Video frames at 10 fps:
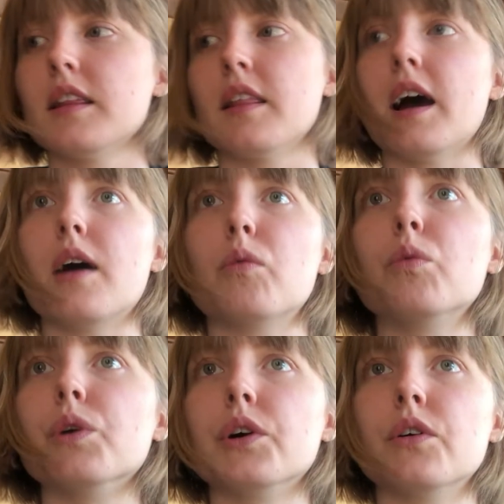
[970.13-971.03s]
that
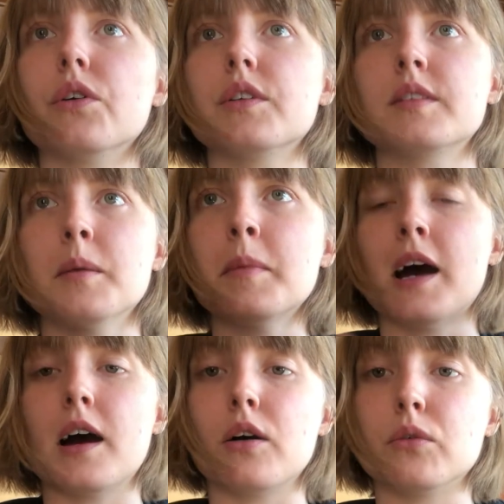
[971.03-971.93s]
will
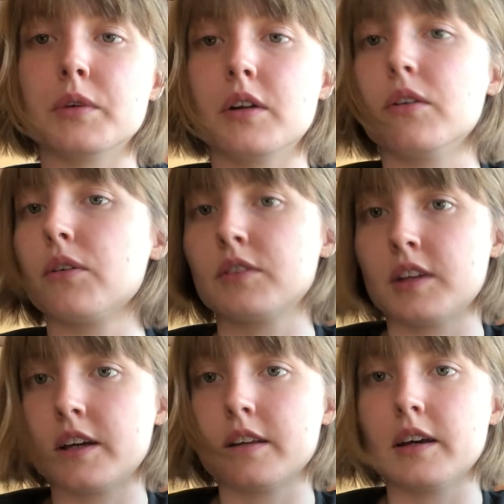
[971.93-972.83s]
somehow, we don't know
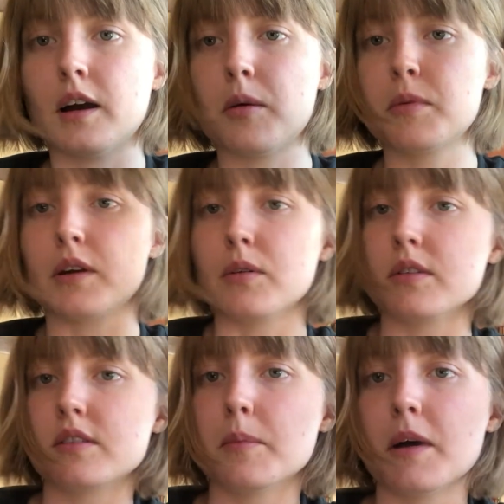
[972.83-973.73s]
exactly how, but it will
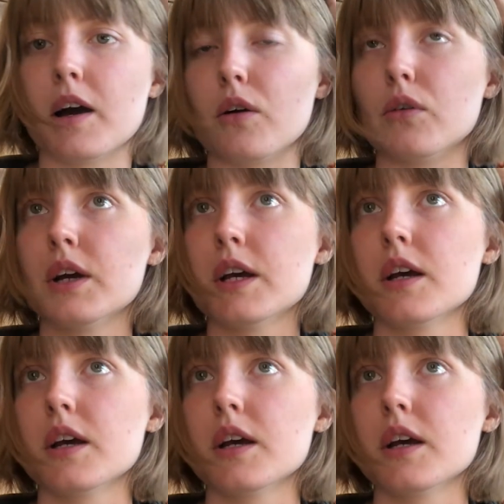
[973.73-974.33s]
somehow